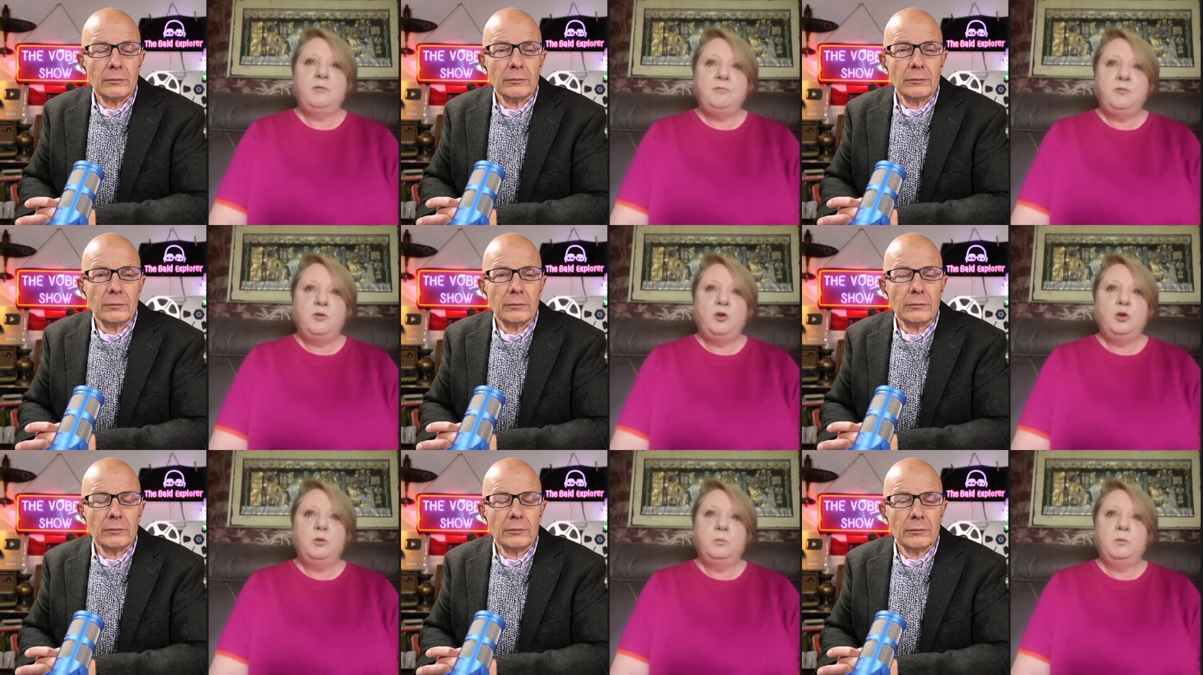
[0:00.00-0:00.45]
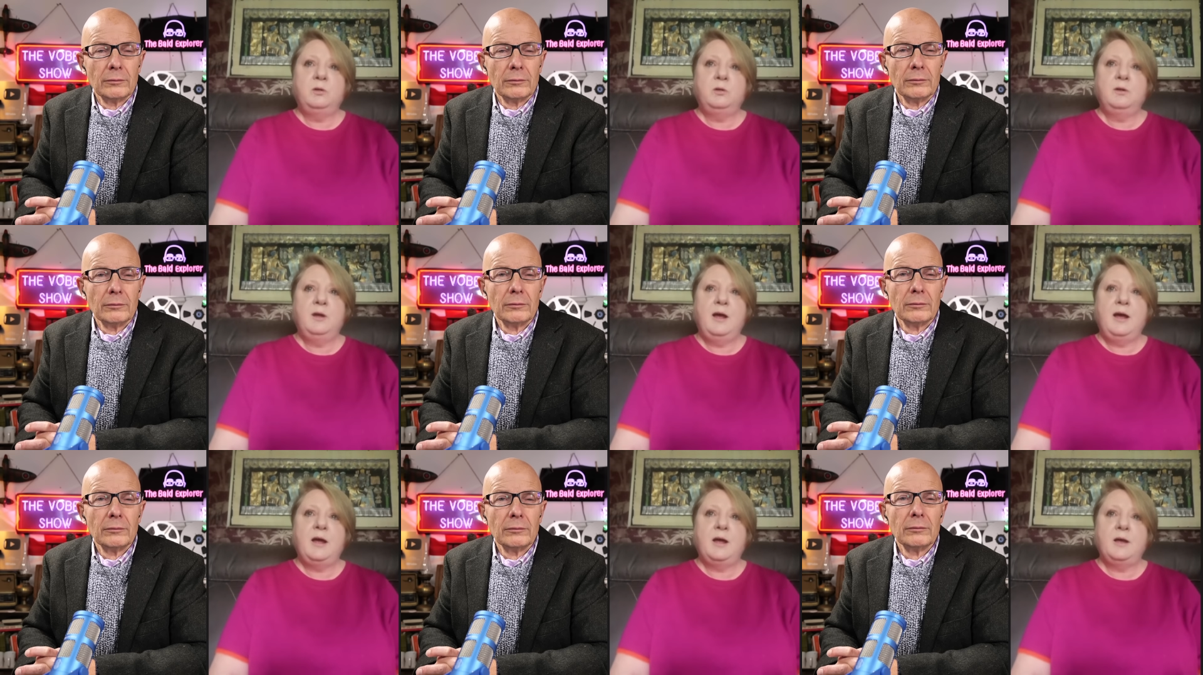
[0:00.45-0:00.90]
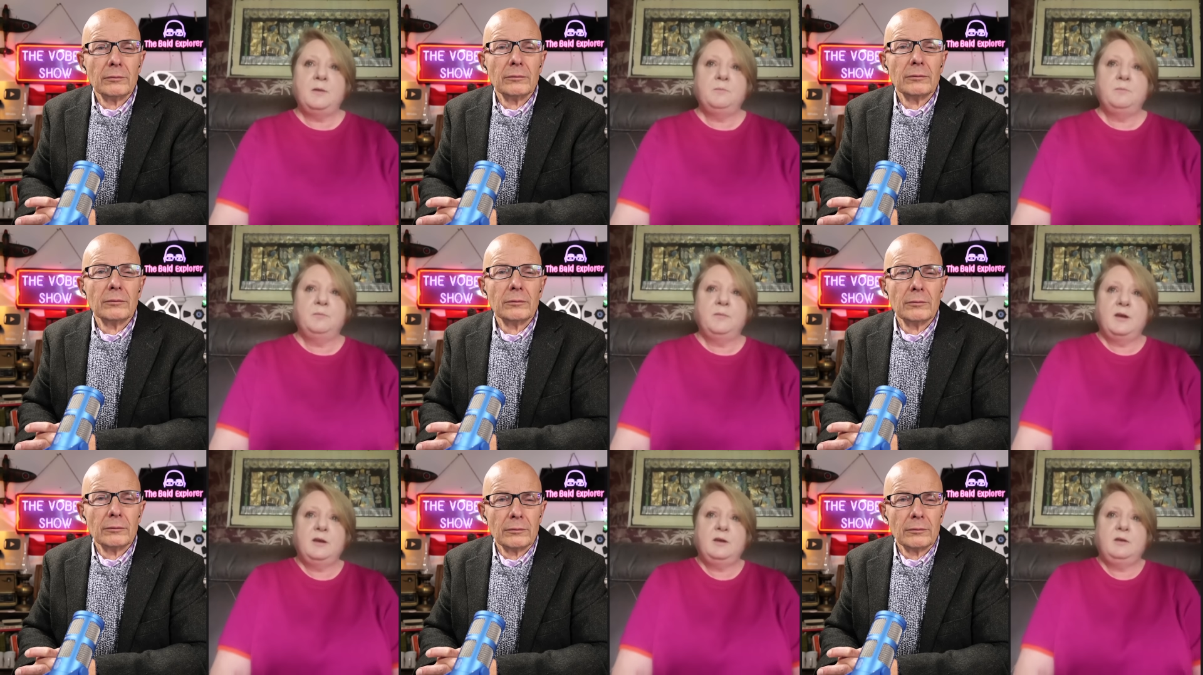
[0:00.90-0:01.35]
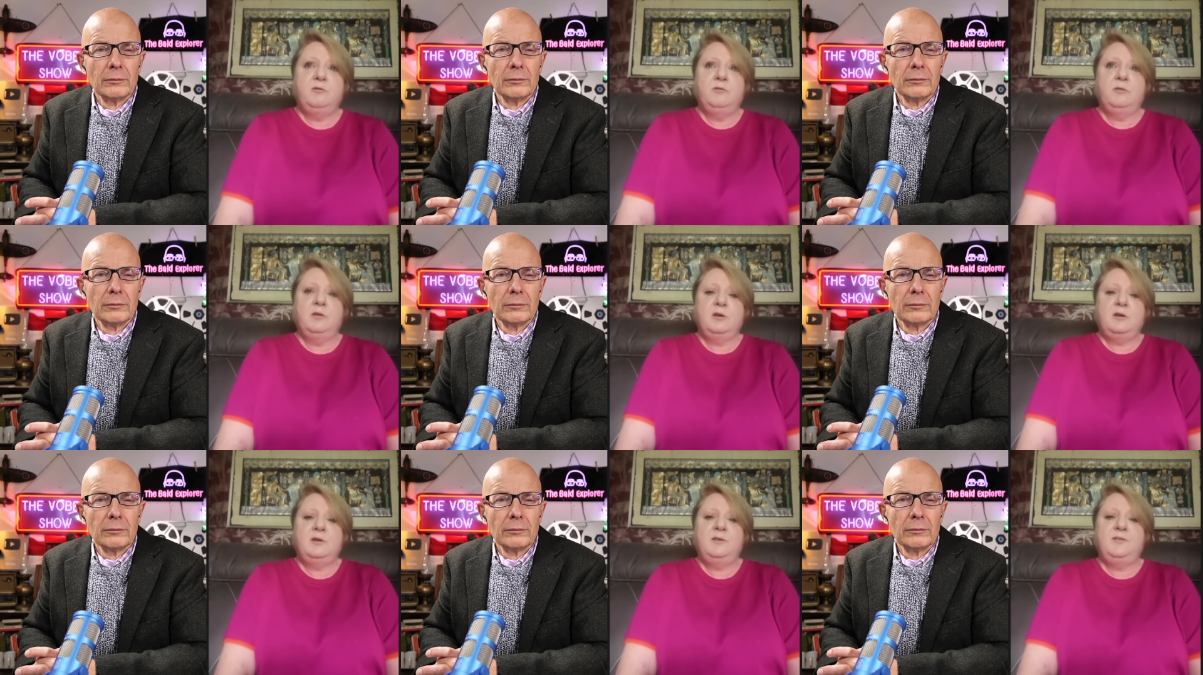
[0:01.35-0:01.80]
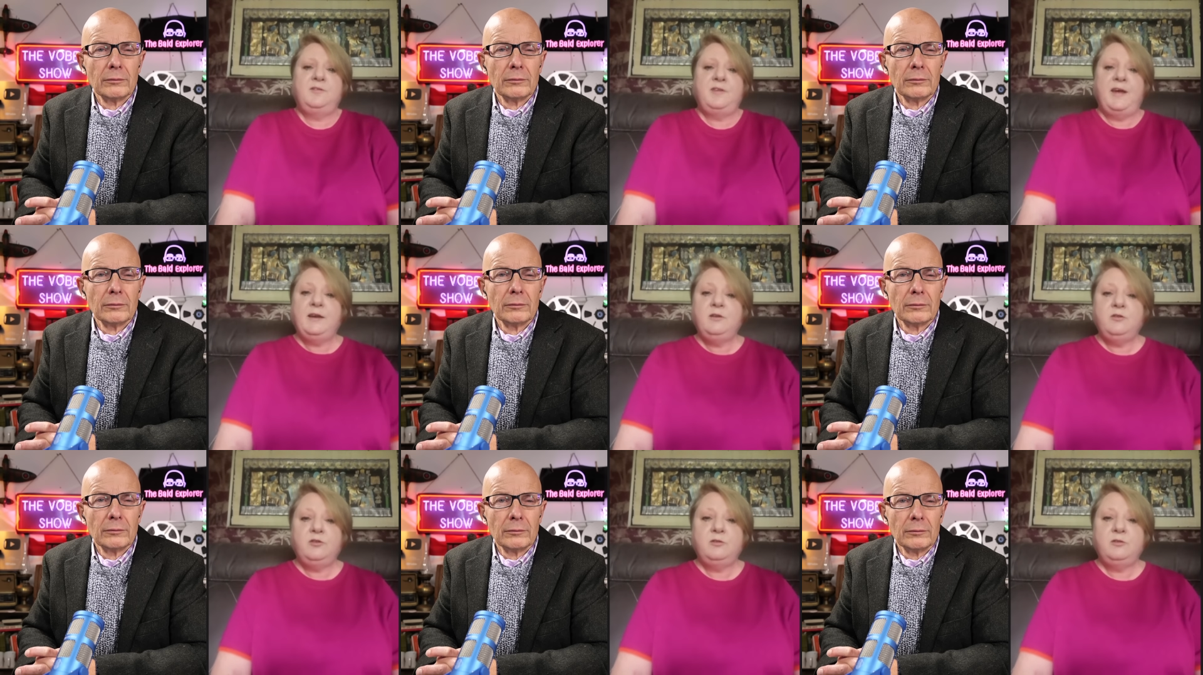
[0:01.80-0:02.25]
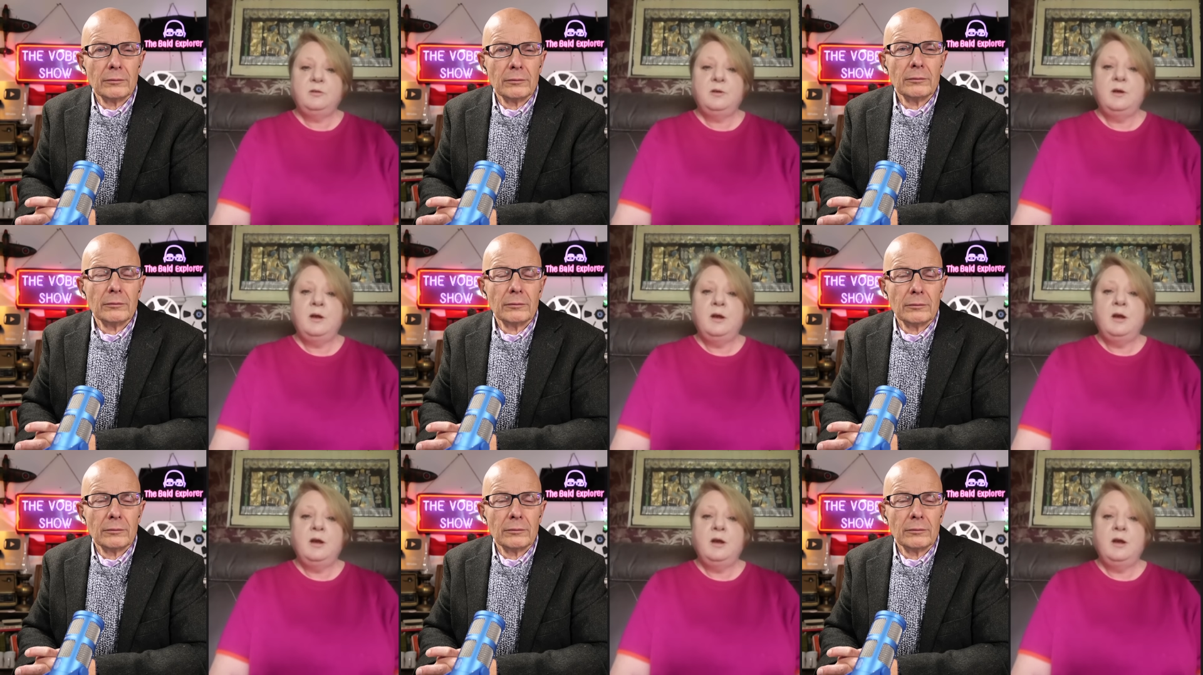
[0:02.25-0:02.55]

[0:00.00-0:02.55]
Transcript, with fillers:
Speaker 1: formal um, consent.